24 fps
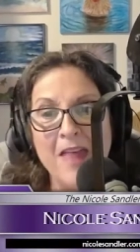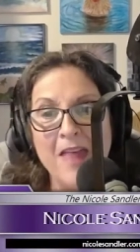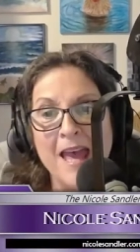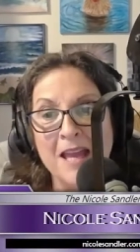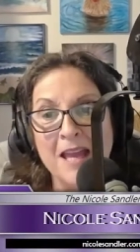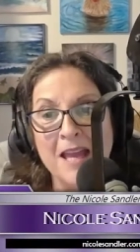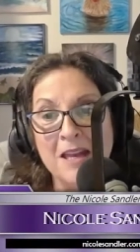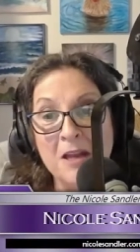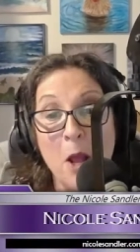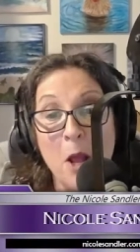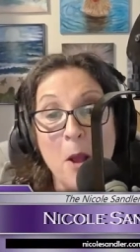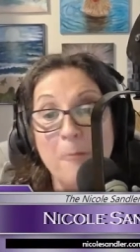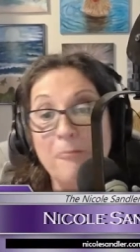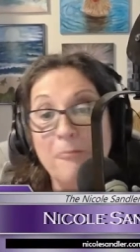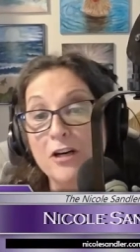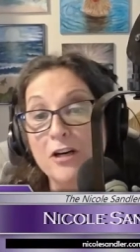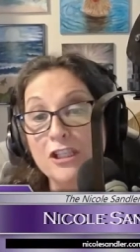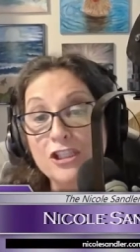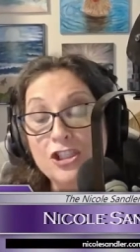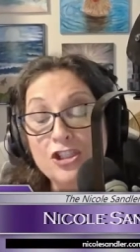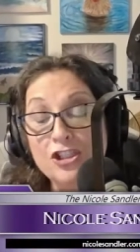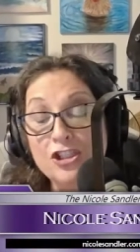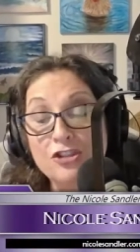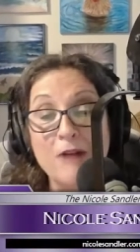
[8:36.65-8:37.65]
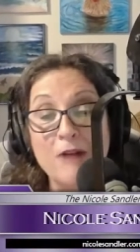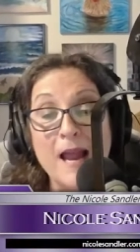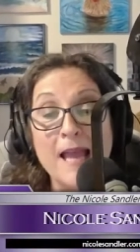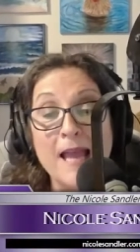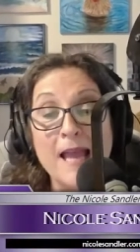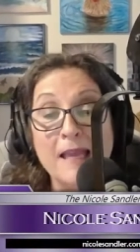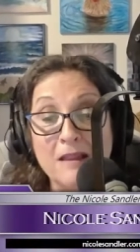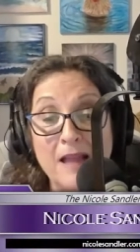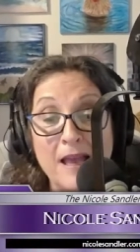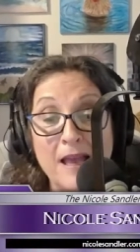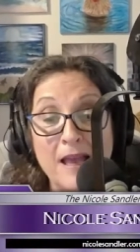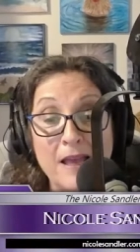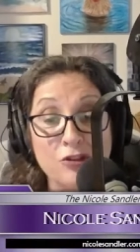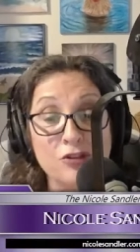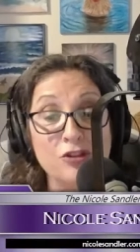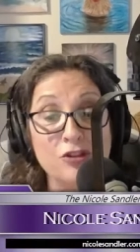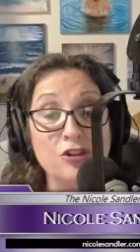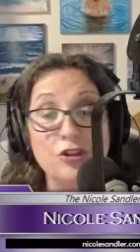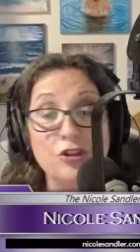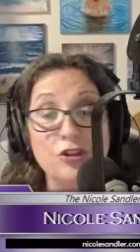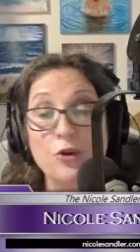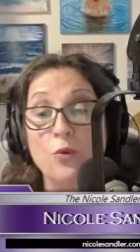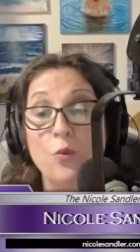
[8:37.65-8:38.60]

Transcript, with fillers: then pushed regulators